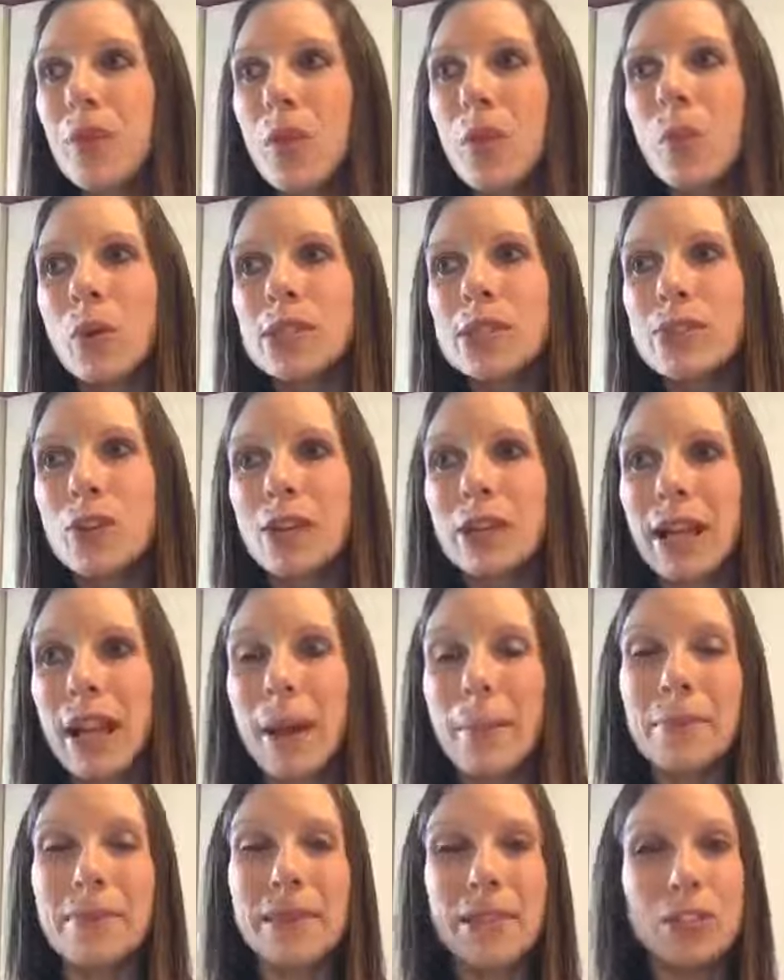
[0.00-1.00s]
what started to
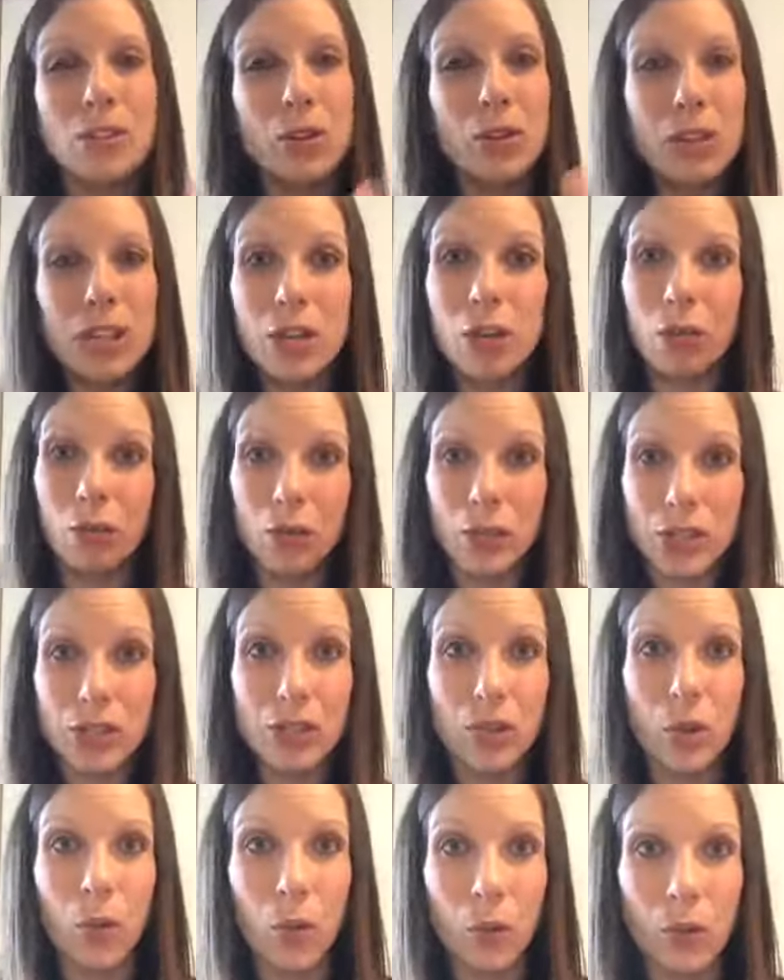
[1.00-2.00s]
happen, they took the
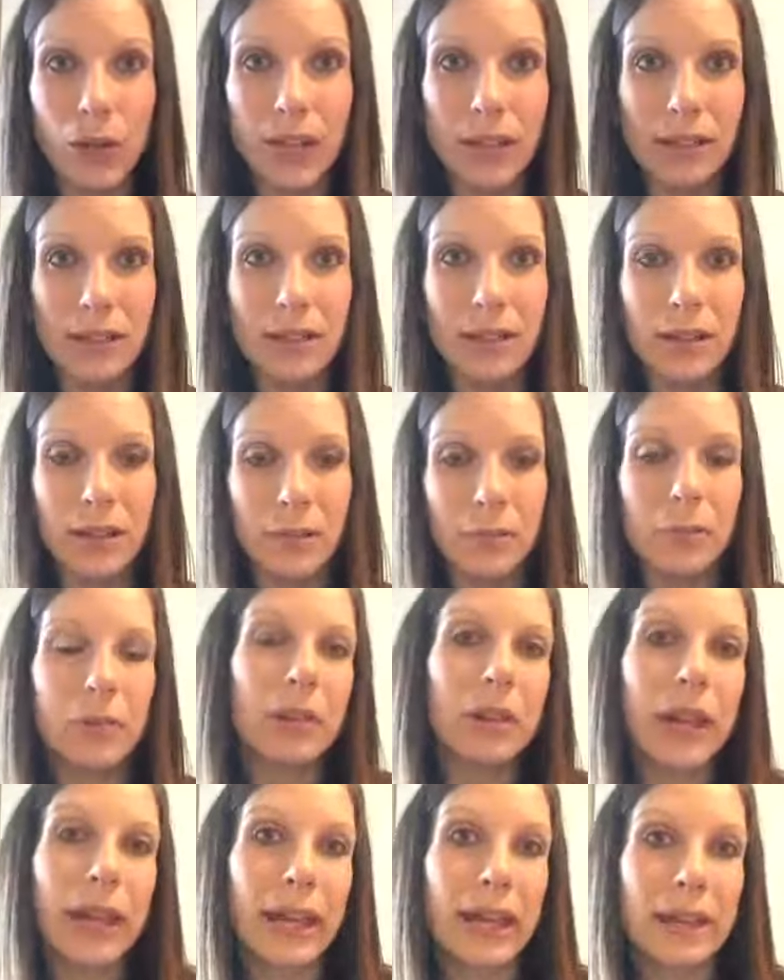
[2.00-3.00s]
original wheat
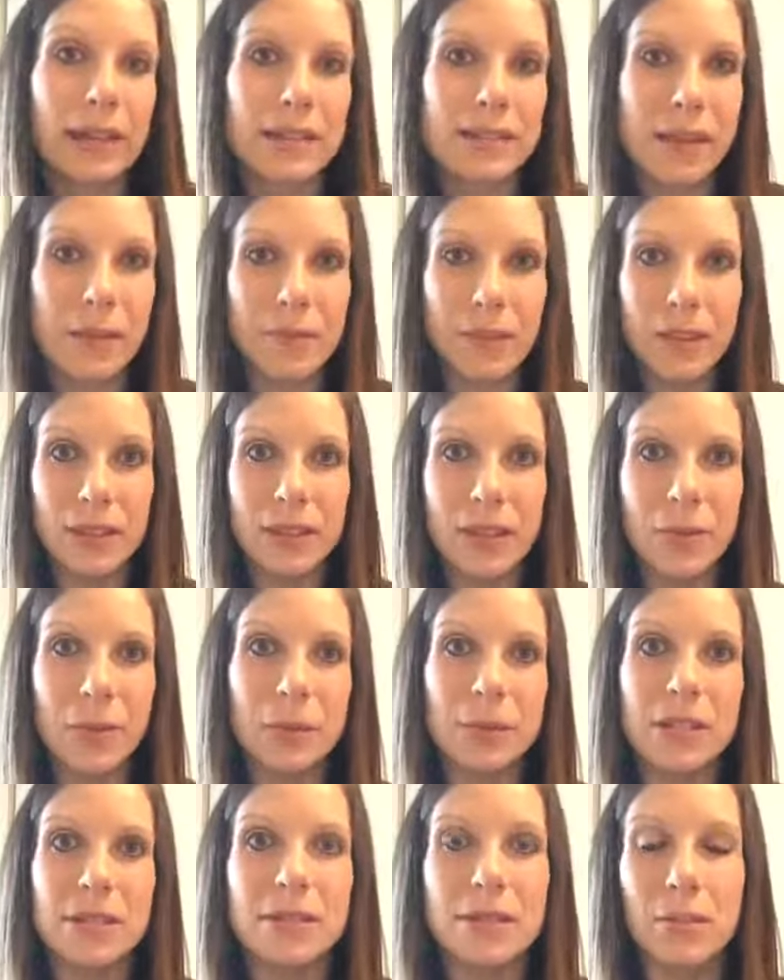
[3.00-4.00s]
plant, something that would
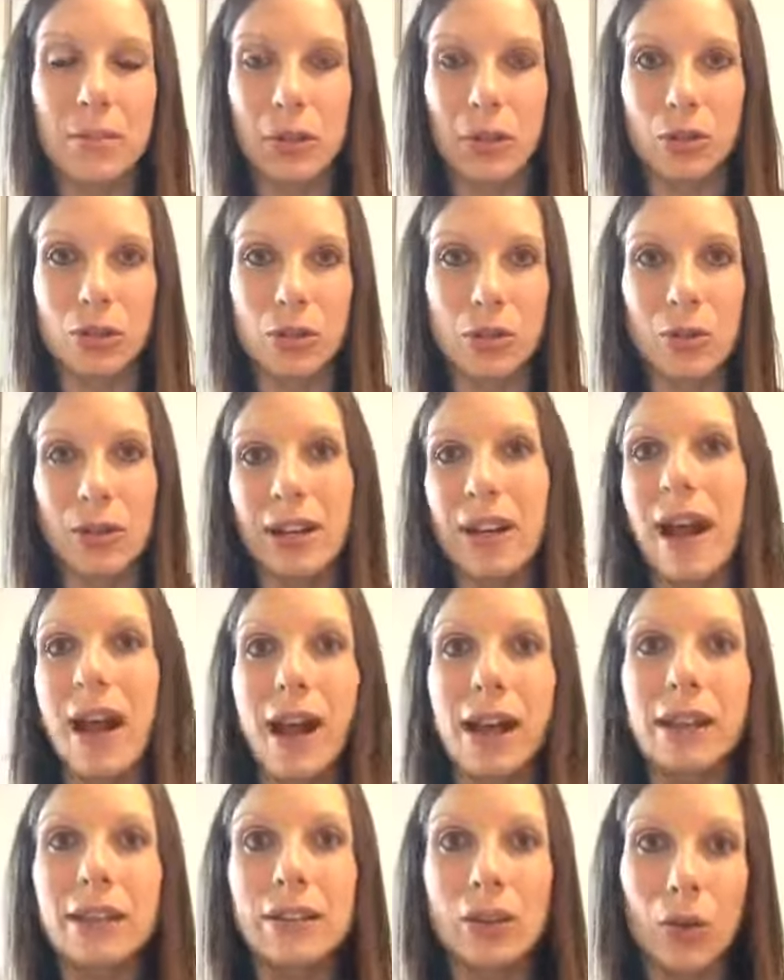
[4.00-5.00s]
be similar to an
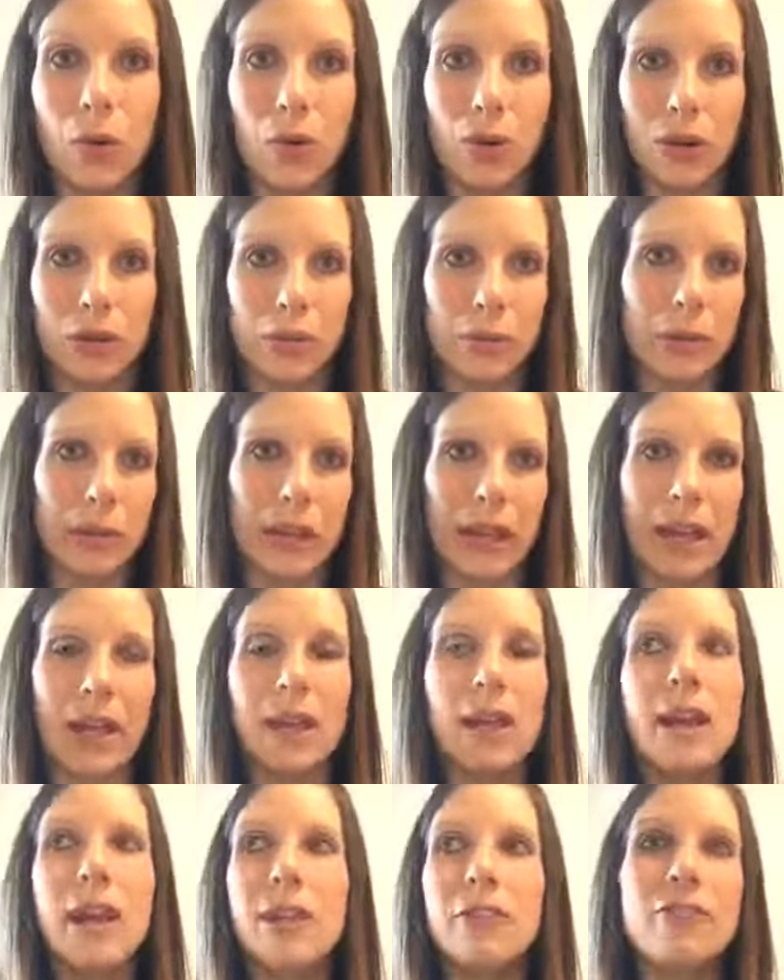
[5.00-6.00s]
einkorn plant,
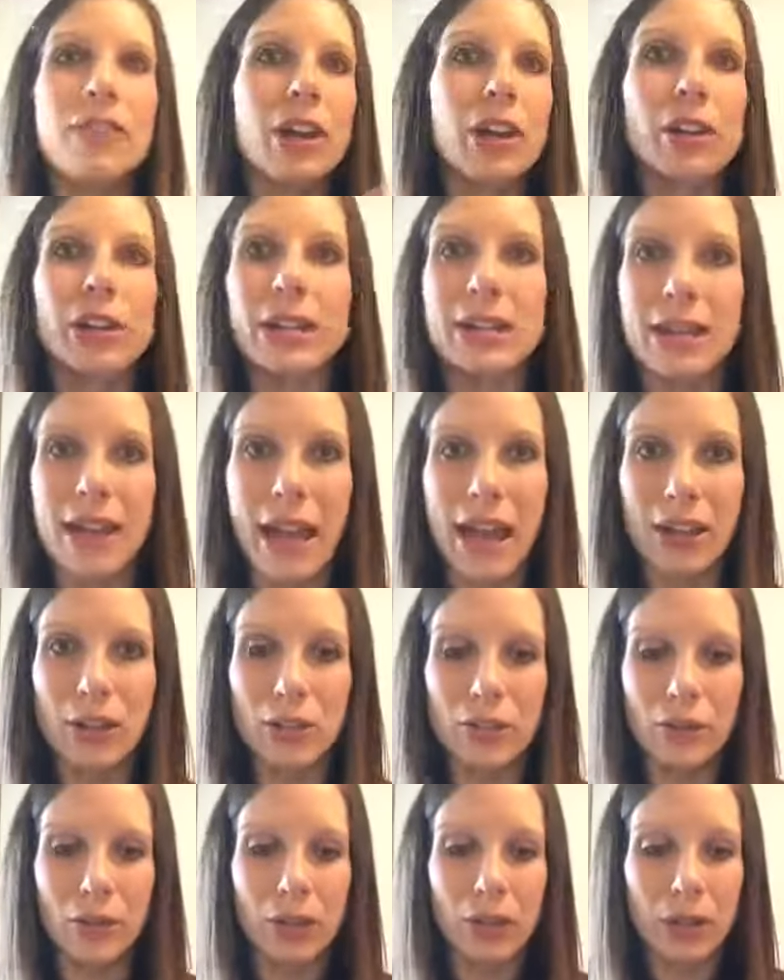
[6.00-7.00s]
very
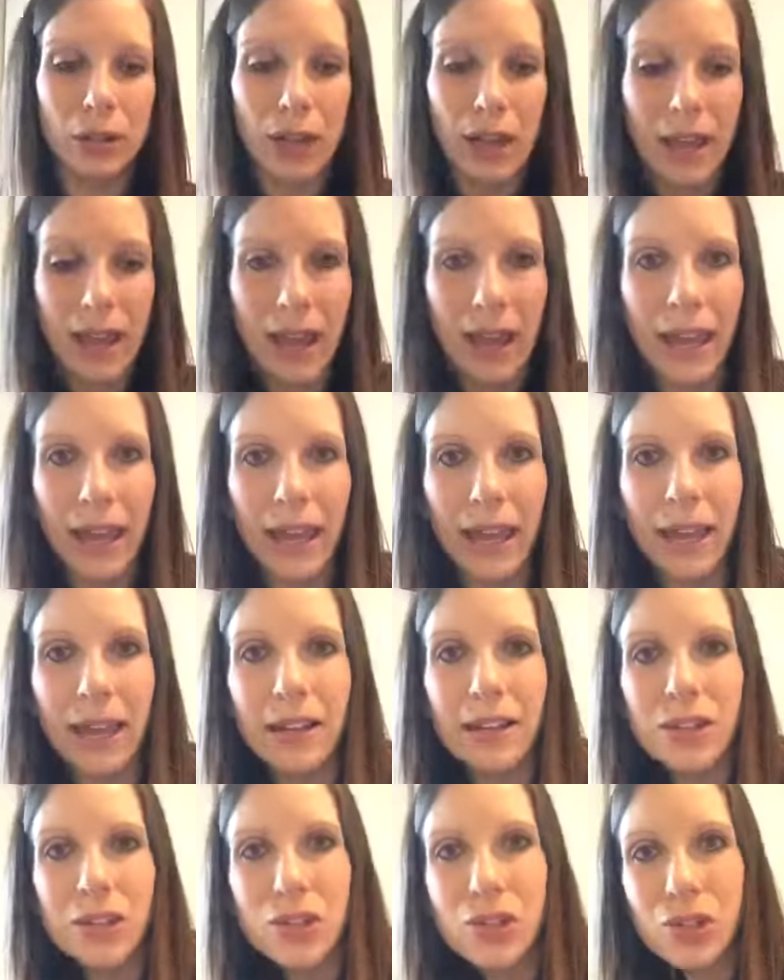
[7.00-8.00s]
natural,
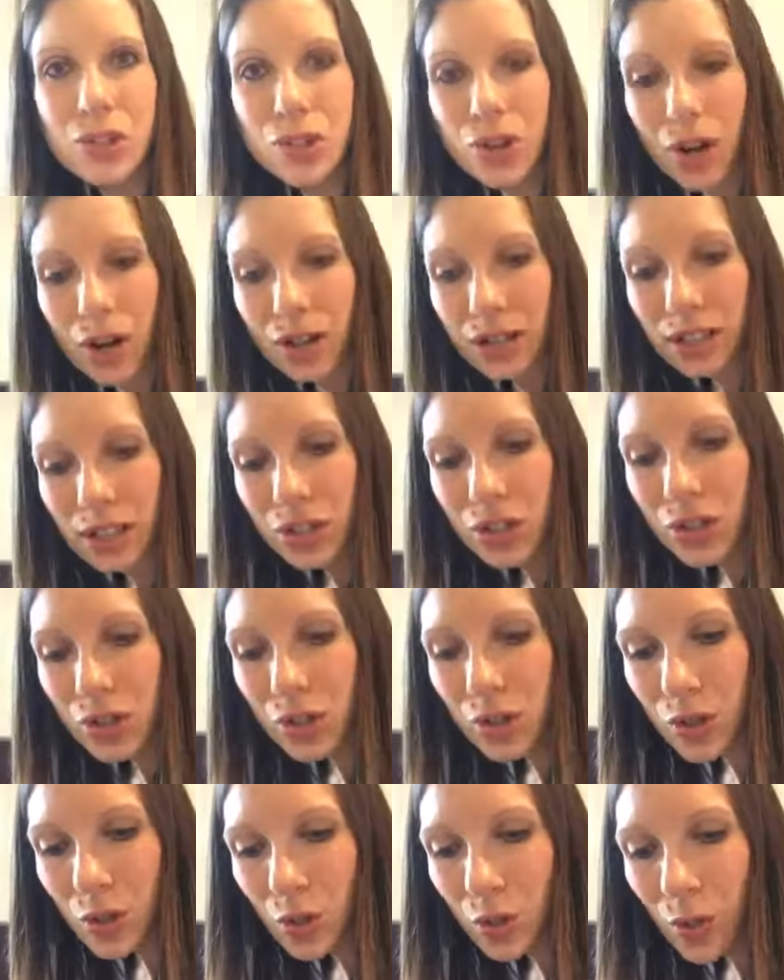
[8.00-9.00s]
and started
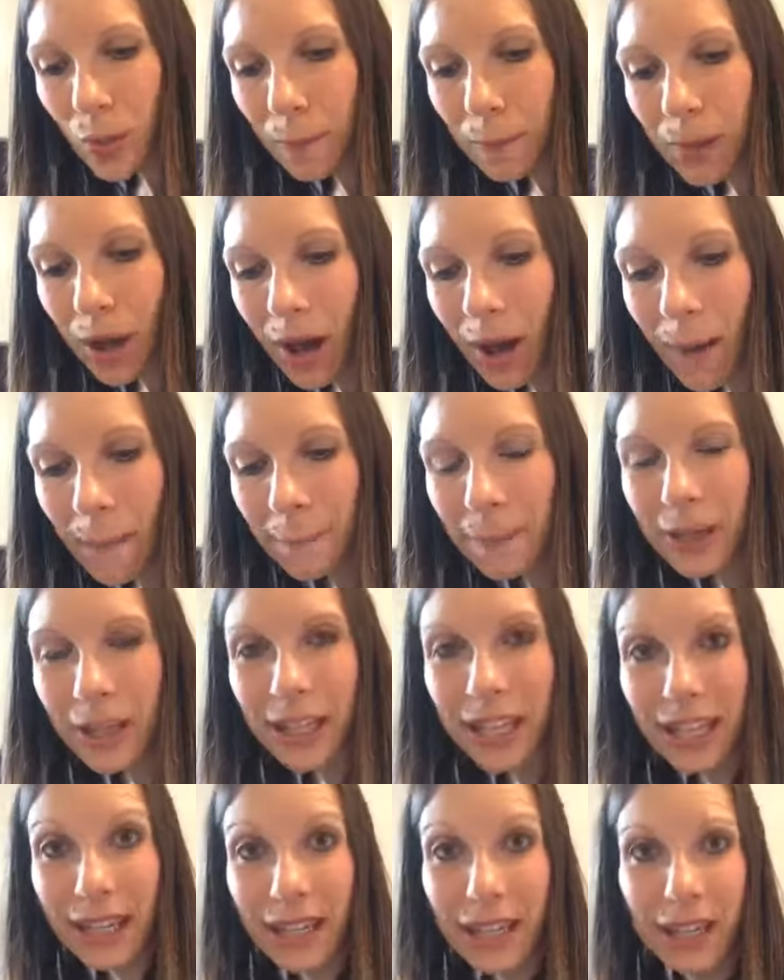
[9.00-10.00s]
to pump
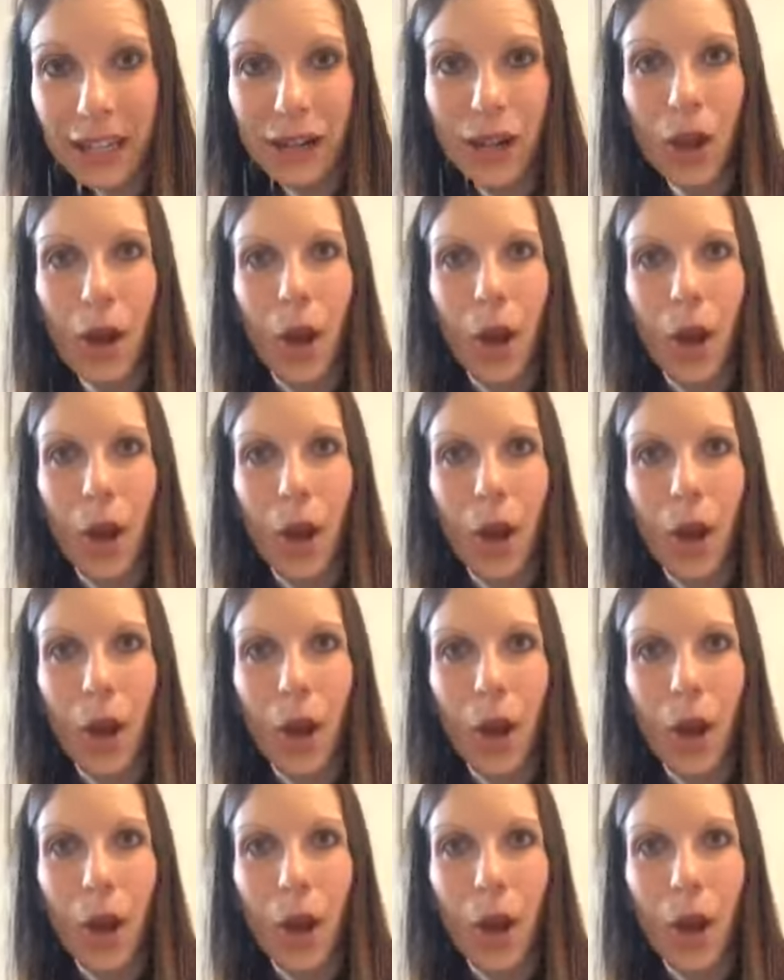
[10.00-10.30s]
in